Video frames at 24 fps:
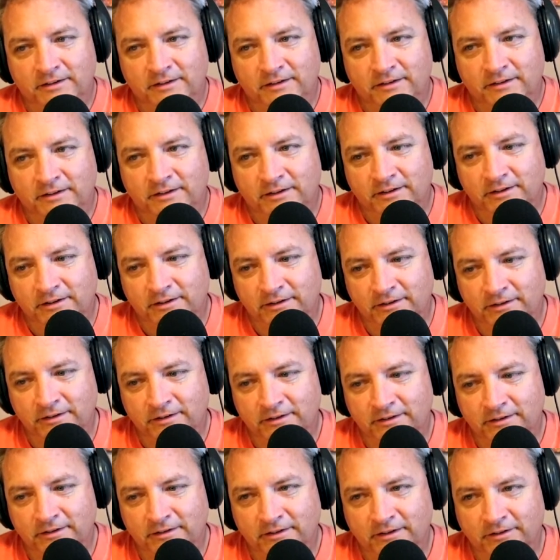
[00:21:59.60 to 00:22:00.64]

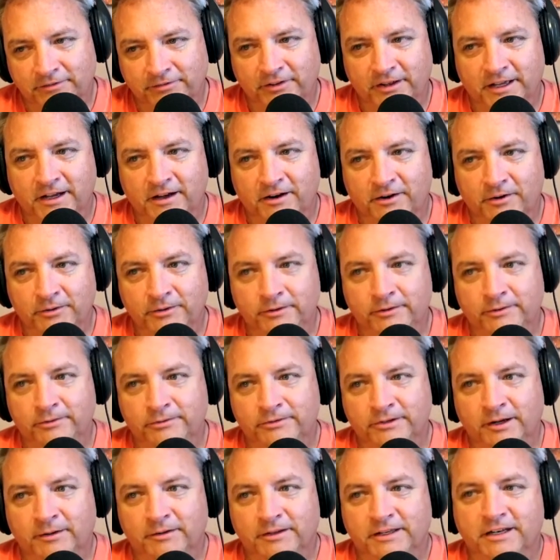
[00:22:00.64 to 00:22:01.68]
I feel like I owe you
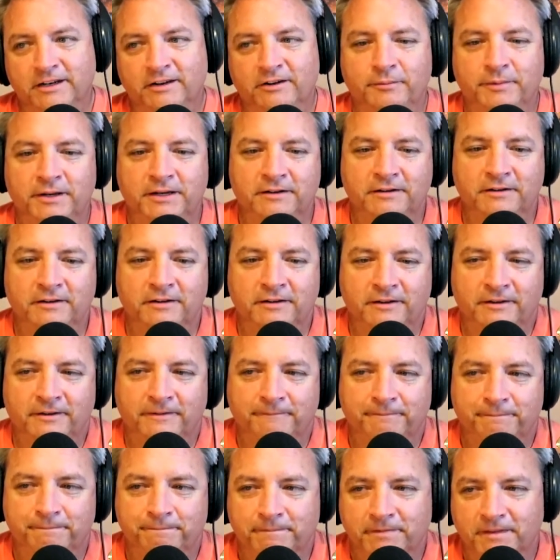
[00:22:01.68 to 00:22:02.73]
something. You know what I mean?
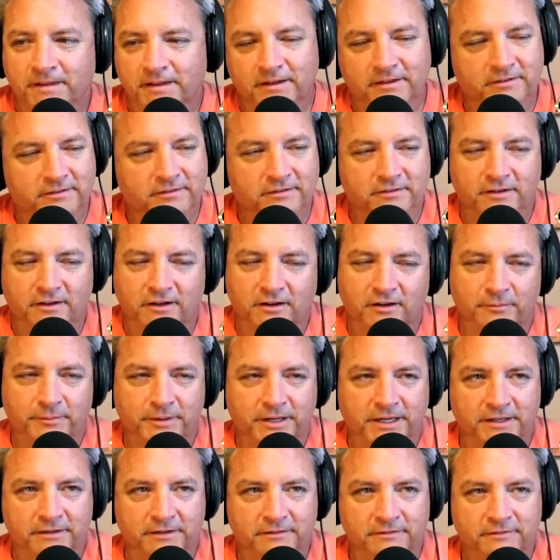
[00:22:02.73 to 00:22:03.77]
Oh
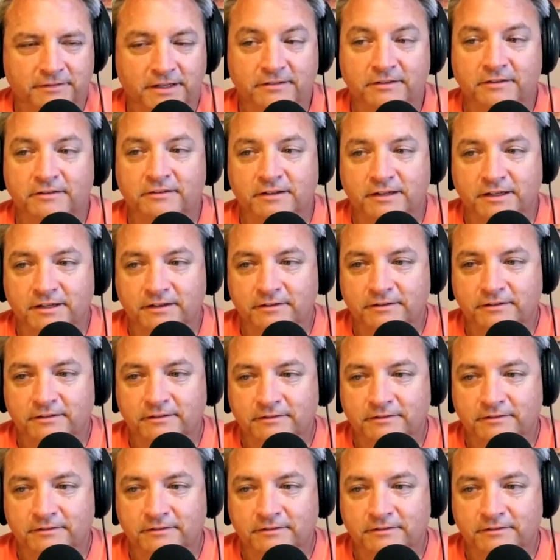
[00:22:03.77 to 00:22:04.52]
man, it's intense.